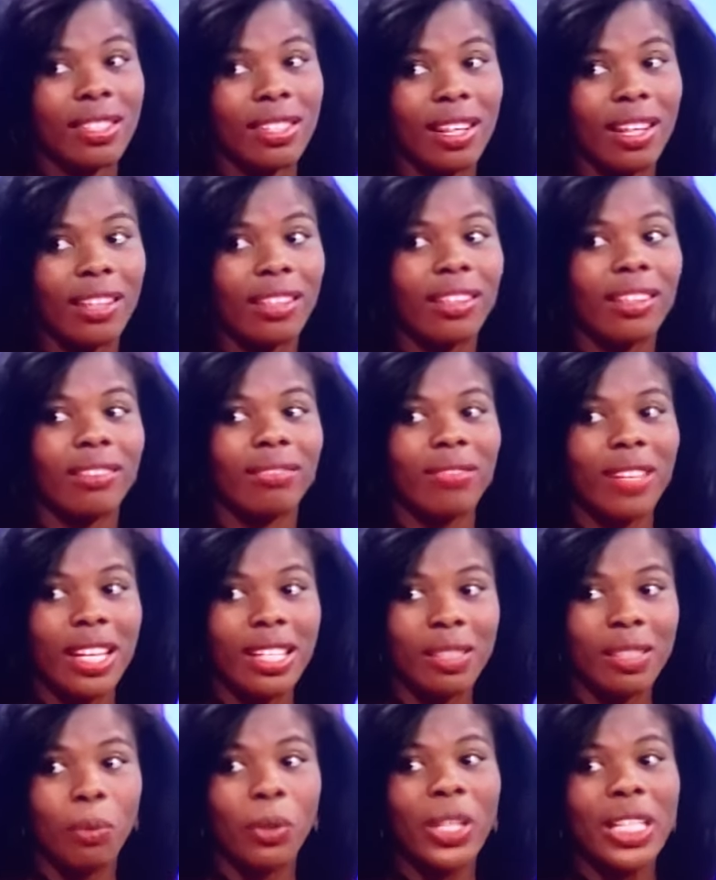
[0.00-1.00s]
to standing.
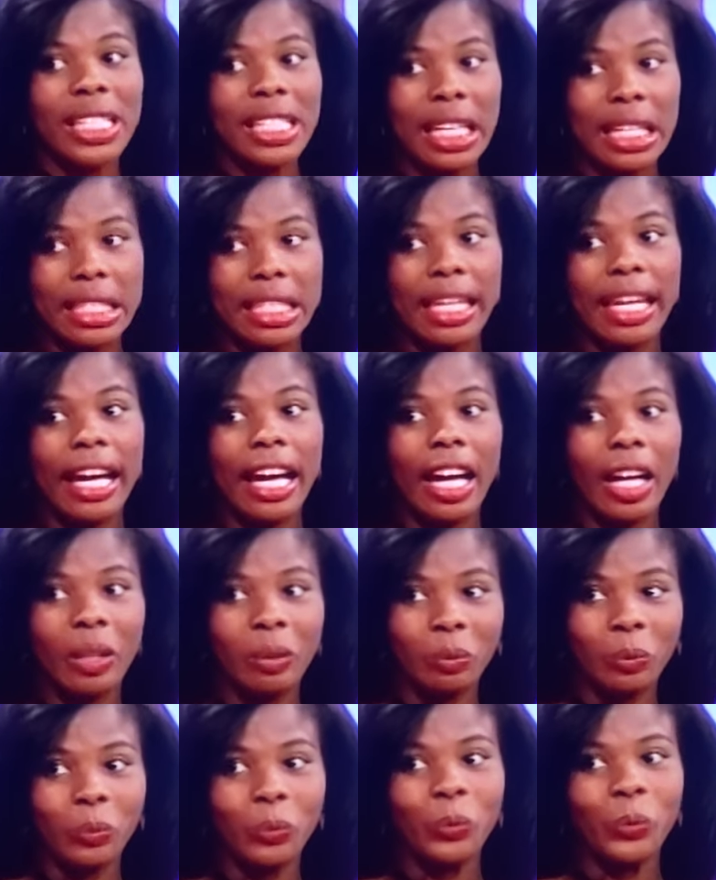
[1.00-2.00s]
Standing. He's a pretty sexy guy.
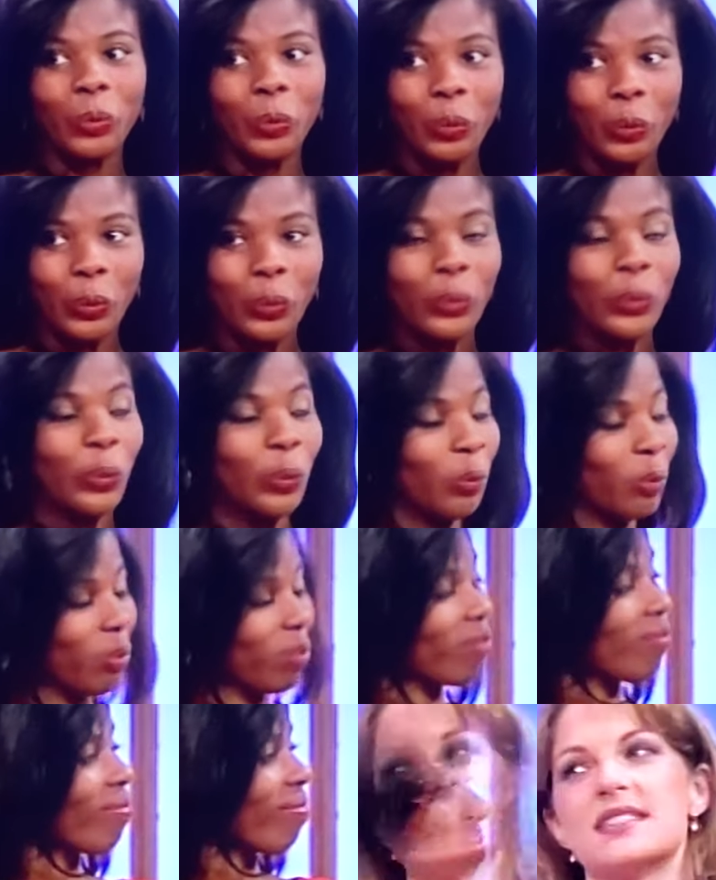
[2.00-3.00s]
All right. Colleen?
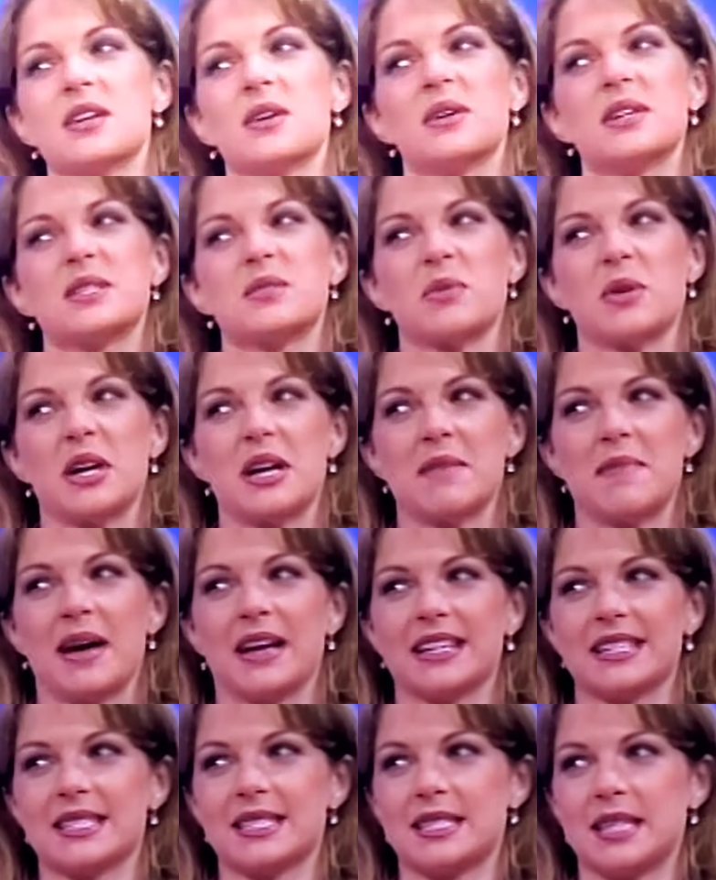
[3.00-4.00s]
He's always worried
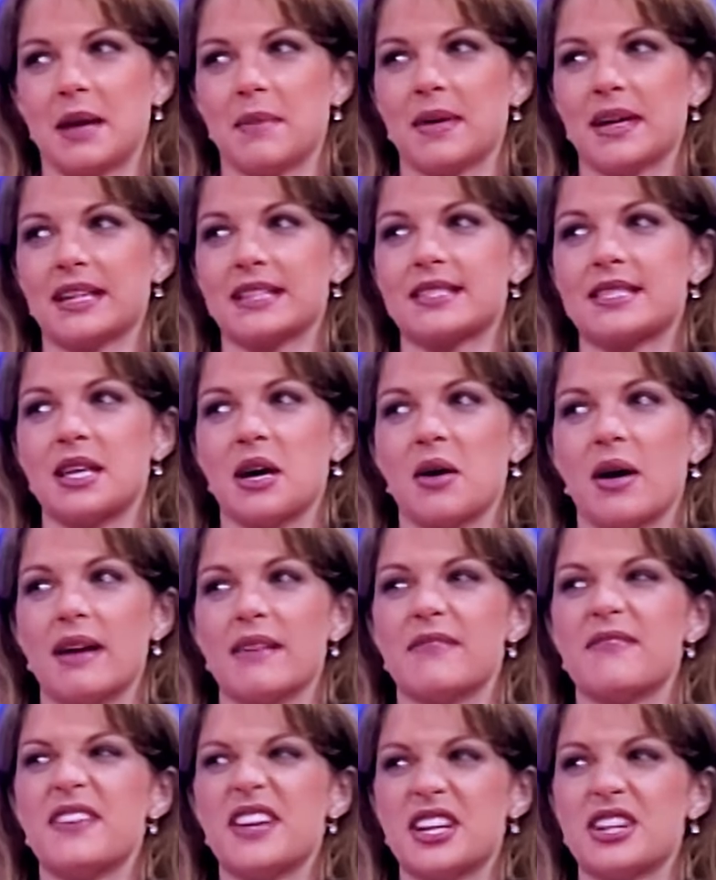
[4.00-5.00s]
about his stomach, so
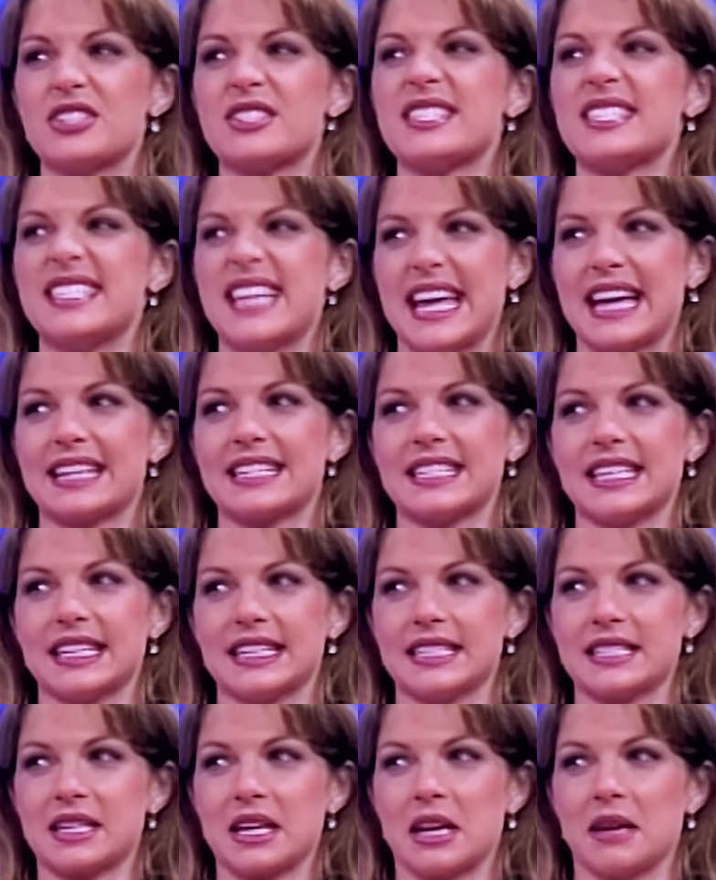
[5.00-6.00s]
I figure
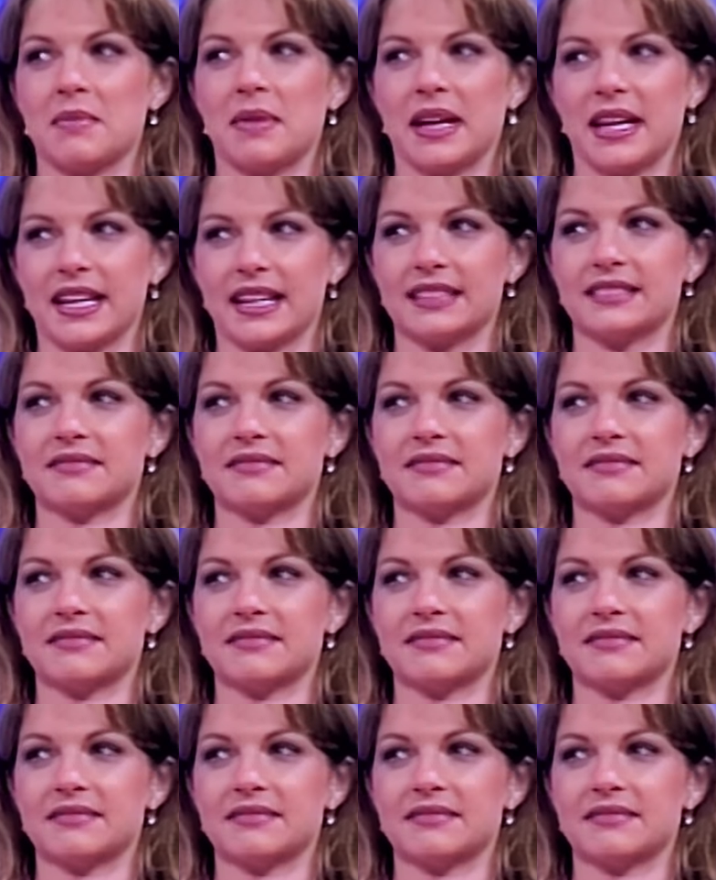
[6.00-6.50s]
standing Standing,